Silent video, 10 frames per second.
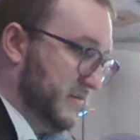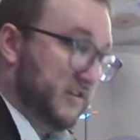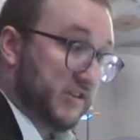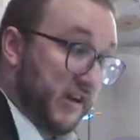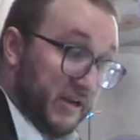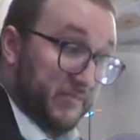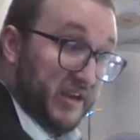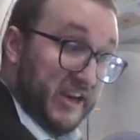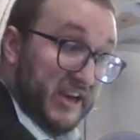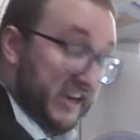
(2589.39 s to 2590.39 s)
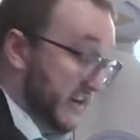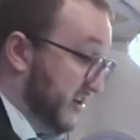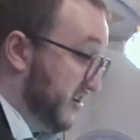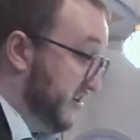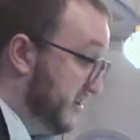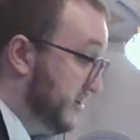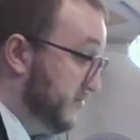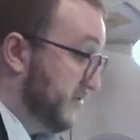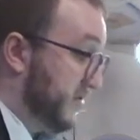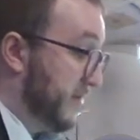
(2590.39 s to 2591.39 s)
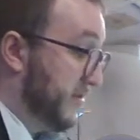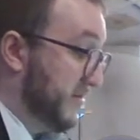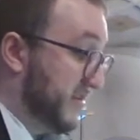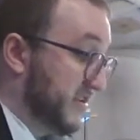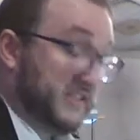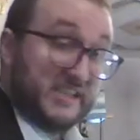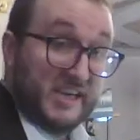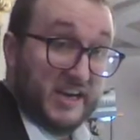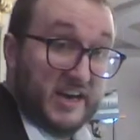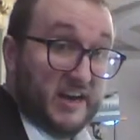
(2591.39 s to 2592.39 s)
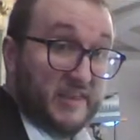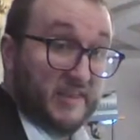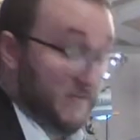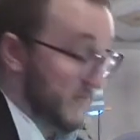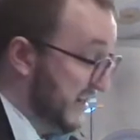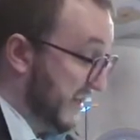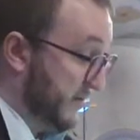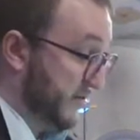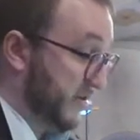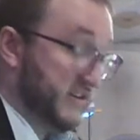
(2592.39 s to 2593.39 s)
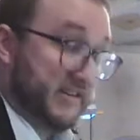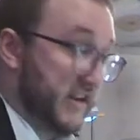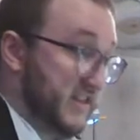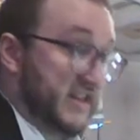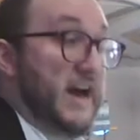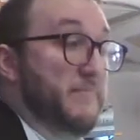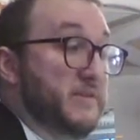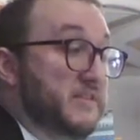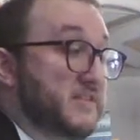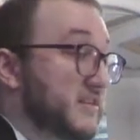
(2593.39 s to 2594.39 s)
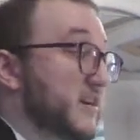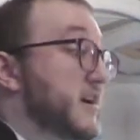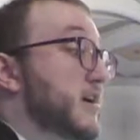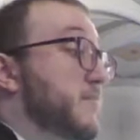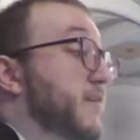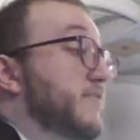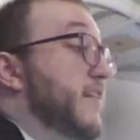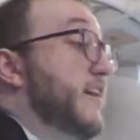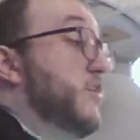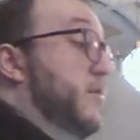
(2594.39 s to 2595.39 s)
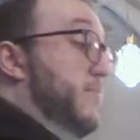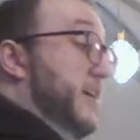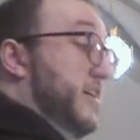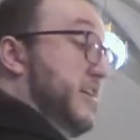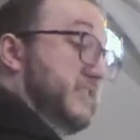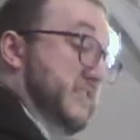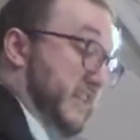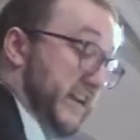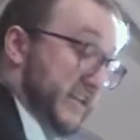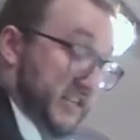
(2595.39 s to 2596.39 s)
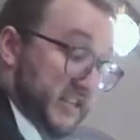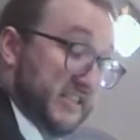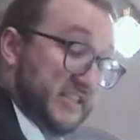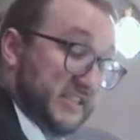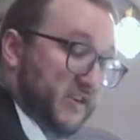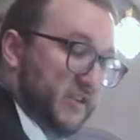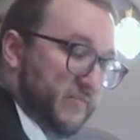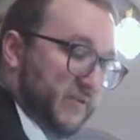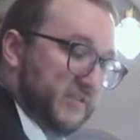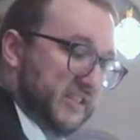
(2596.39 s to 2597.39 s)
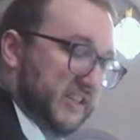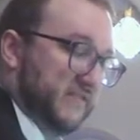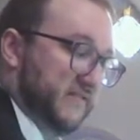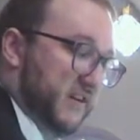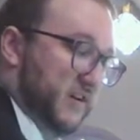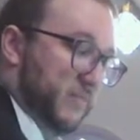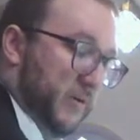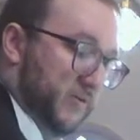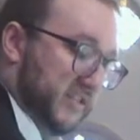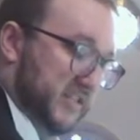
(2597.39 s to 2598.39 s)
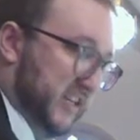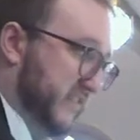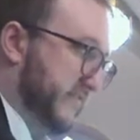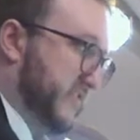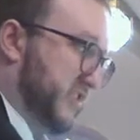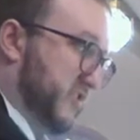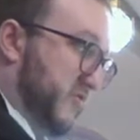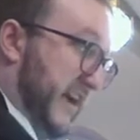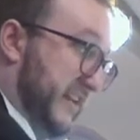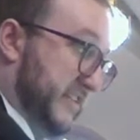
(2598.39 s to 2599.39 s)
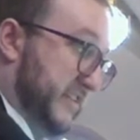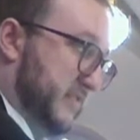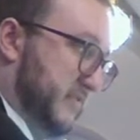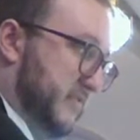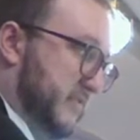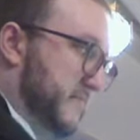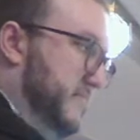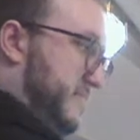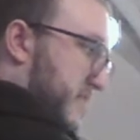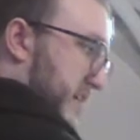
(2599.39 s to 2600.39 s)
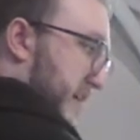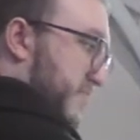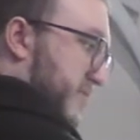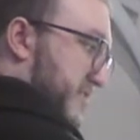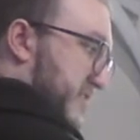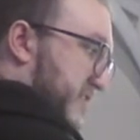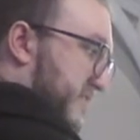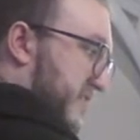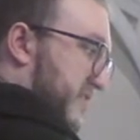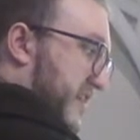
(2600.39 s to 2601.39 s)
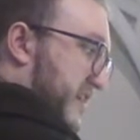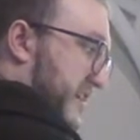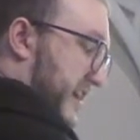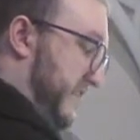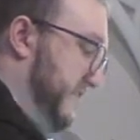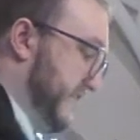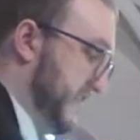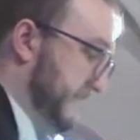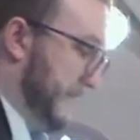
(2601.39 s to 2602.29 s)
So I can play it here, but when I play middle C on the main keyboard, nothing happens. But if I go up here and select, this is called the positive, positive to great, okay, positive to great, eight foot,